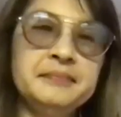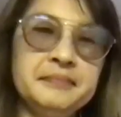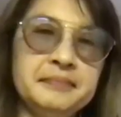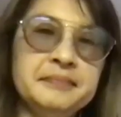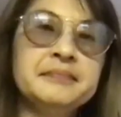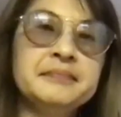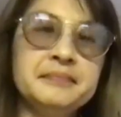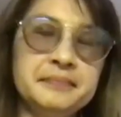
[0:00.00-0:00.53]

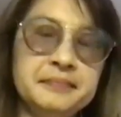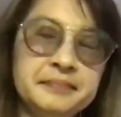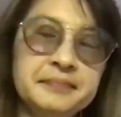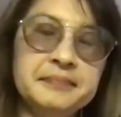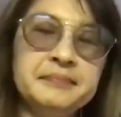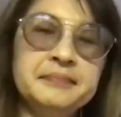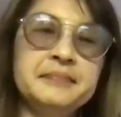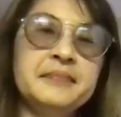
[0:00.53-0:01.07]
this change.
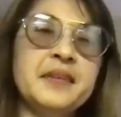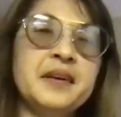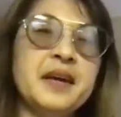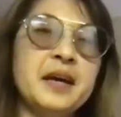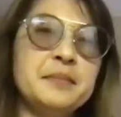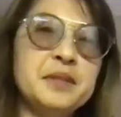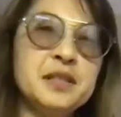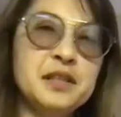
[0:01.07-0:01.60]
And
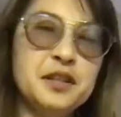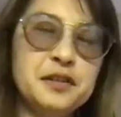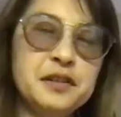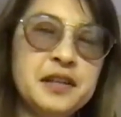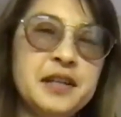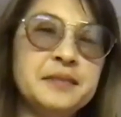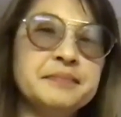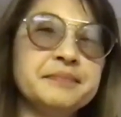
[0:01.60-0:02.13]
if you're
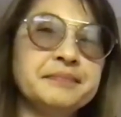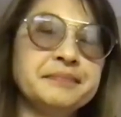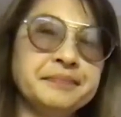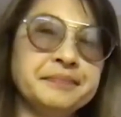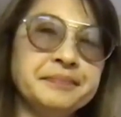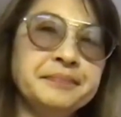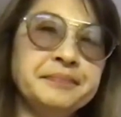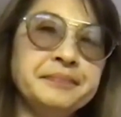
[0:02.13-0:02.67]
uncomfortable,
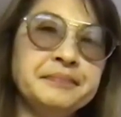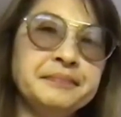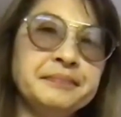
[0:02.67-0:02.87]
take